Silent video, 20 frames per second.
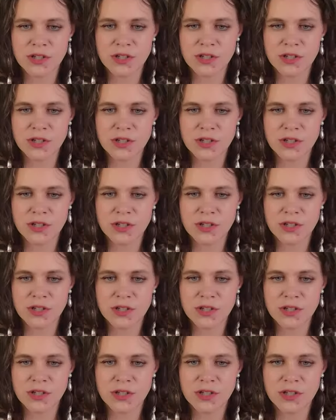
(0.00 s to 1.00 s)
Because
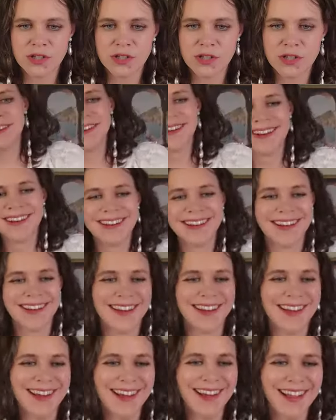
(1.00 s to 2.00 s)
ultimately,
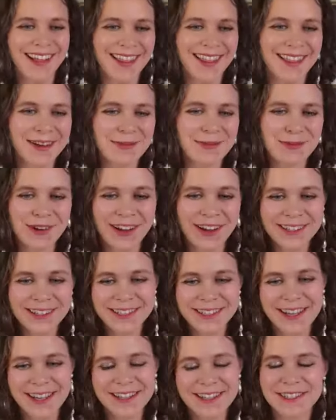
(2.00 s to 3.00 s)
the
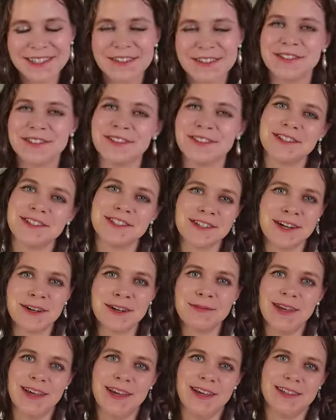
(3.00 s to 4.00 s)
process of doing
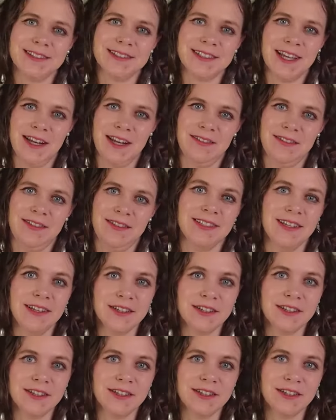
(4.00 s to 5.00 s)
shopping is kind of this
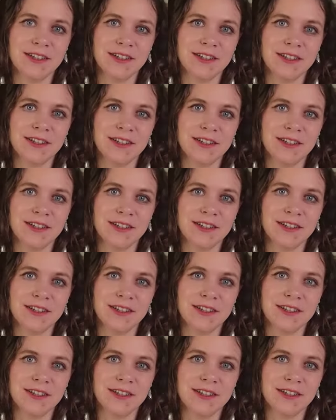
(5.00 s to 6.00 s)
interplay, right,
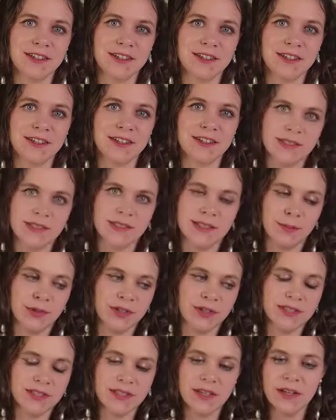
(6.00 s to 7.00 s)
between you as the
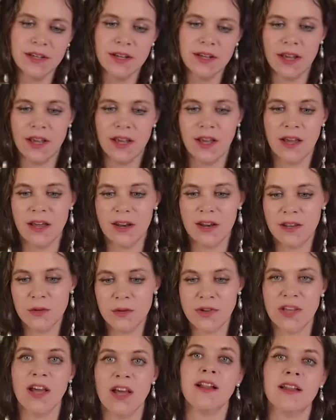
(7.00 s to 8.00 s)
person and the
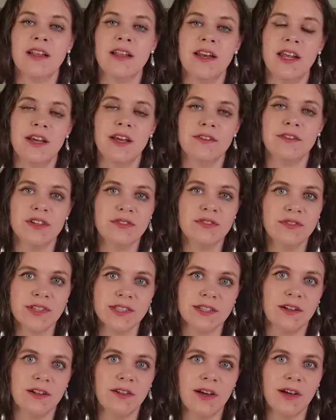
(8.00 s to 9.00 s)
reality of the
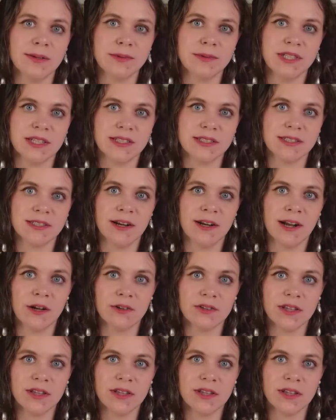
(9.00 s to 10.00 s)
physical objects that are
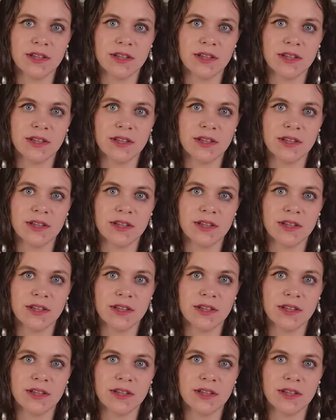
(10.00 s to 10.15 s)
out there.